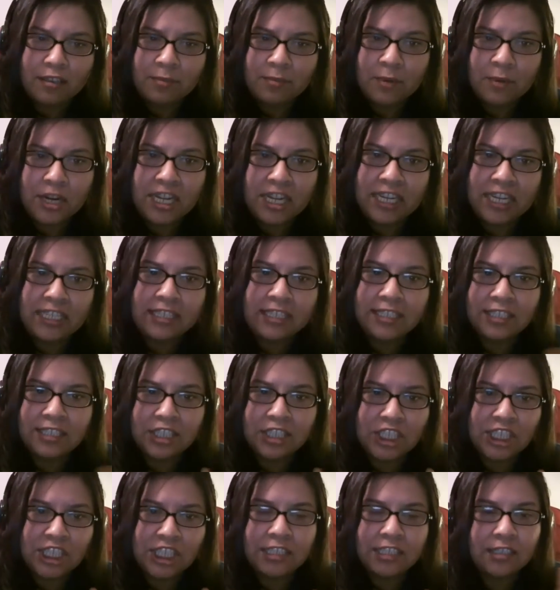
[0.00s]
spreading
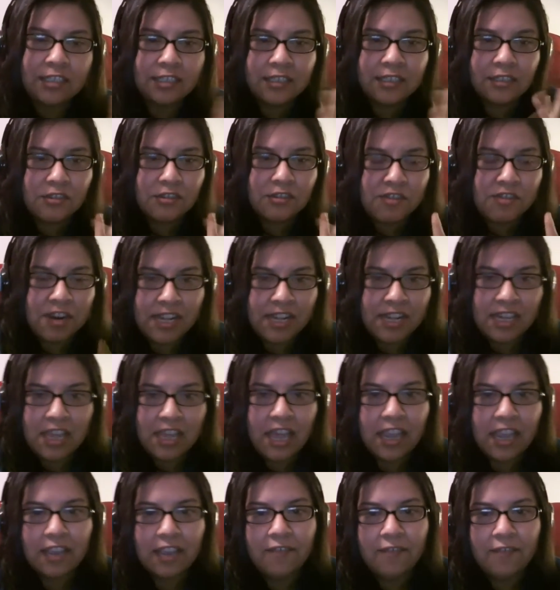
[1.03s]
his genes and creating
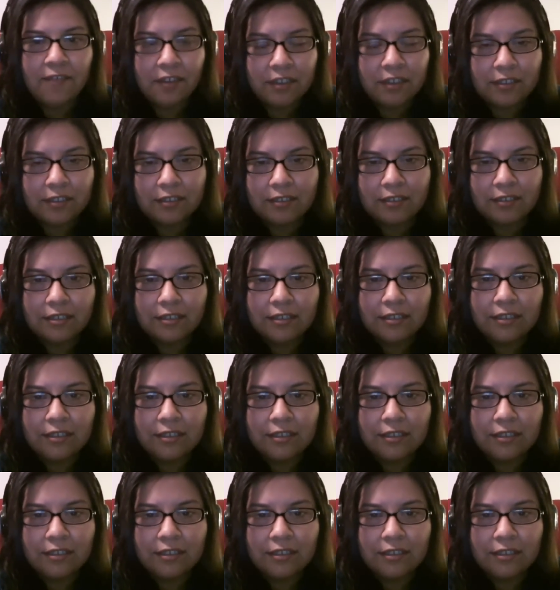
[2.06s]
life on